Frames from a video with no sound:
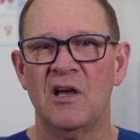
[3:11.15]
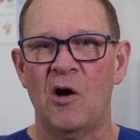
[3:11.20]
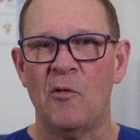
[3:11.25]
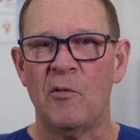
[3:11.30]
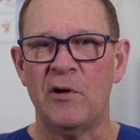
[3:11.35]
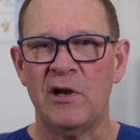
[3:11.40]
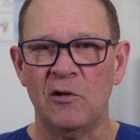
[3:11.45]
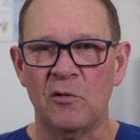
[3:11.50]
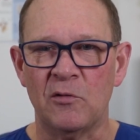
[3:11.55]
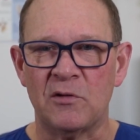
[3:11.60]
I
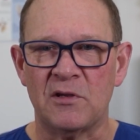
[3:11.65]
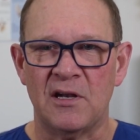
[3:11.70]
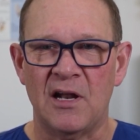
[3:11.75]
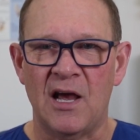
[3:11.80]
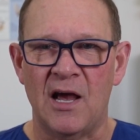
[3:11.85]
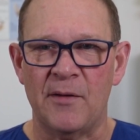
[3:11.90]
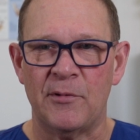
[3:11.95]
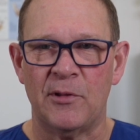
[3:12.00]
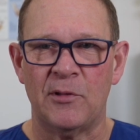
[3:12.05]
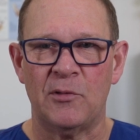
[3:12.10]
went and looked it
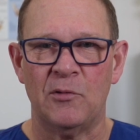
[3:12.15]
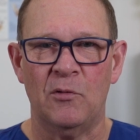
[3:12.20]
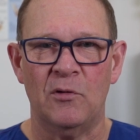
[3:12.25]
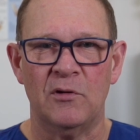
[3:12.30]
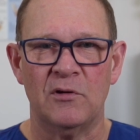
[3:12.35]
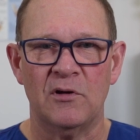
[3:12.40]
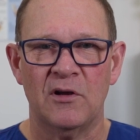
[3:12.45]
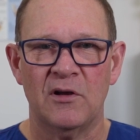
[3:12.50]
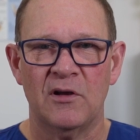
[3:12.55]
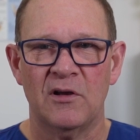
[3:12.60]
up and
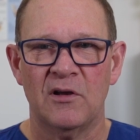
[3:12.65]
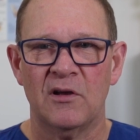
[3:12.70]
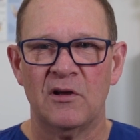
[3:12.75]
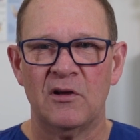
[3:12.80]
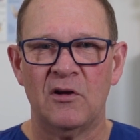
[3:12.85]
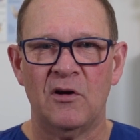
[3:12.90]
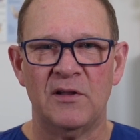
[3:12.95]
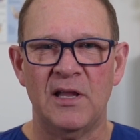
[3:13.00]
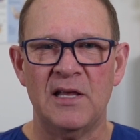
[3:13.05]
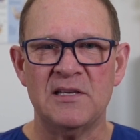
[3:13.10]
thought,
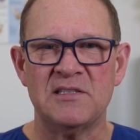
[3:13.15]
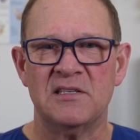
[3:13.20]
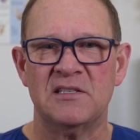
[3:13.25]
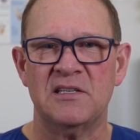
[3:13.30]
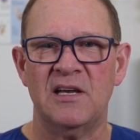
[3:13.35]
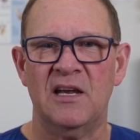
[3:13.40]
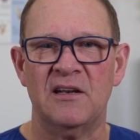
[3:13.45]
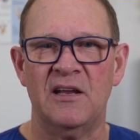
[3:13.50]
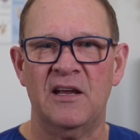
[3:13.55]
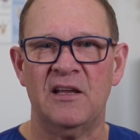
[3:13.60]
God, that's the
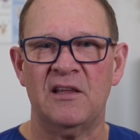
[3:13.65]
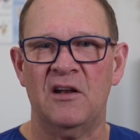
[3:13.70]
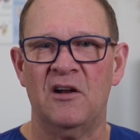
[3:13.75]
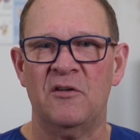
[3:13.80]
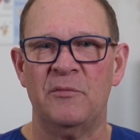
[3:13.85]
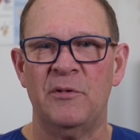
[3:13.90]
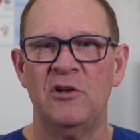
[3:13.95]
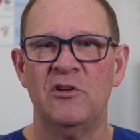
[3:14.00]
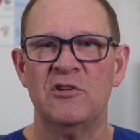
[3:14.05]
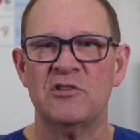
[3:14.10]
technique that
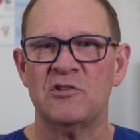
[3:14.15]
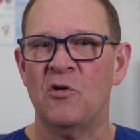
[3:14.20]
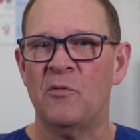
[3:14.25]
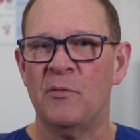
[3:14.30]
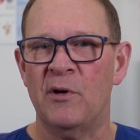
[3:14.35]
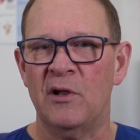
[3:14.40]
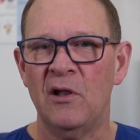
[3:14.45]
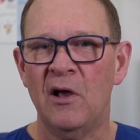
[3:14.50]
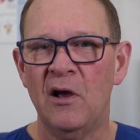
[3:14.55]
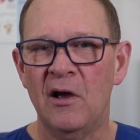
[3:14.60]
I've been using all
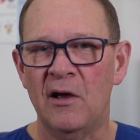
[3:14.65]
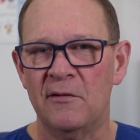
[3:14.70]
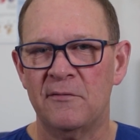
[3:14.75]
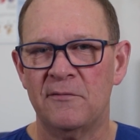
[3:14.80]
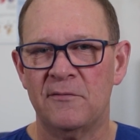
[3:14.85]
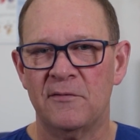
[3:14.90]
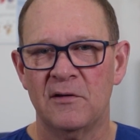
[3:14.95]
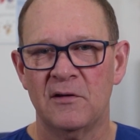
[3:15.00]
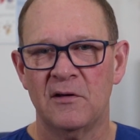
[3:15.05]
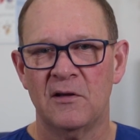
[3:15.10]
my life.